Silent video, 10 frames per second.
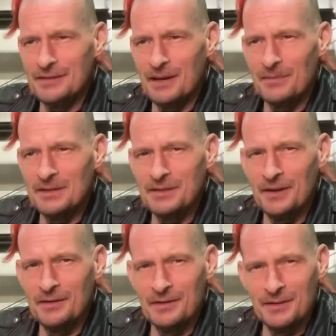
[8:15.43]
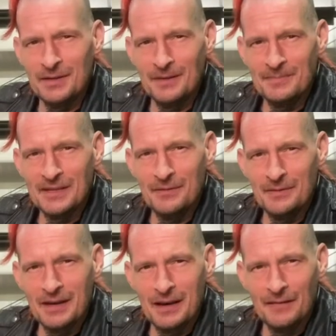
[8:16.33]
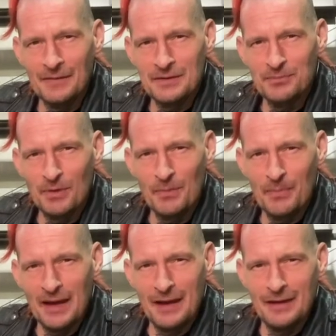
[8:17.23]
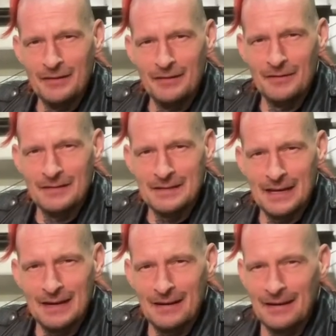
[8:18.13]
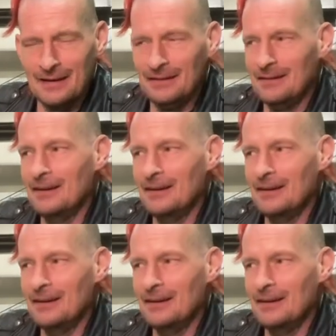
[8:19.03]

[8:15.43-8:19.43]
Give me soldering tips. I don't care if it's propane or acetylene.